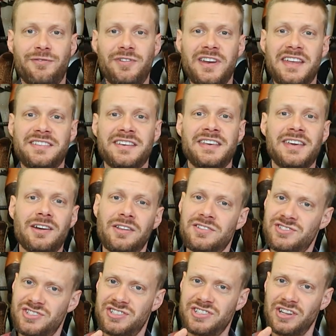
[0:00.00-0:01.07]
The fit at the heel
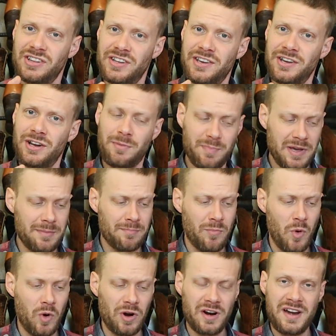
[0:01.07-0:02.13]
is just a little bit
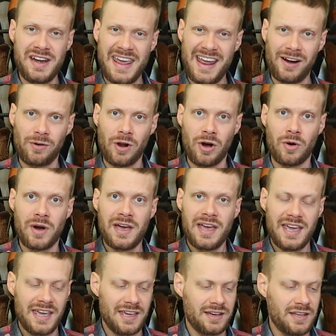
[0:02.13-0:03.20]
more narrow
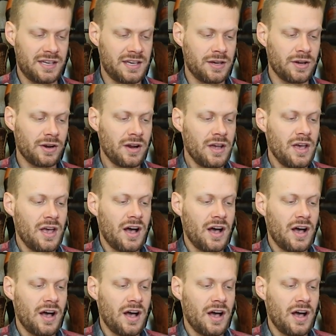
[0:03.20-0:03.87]
in here,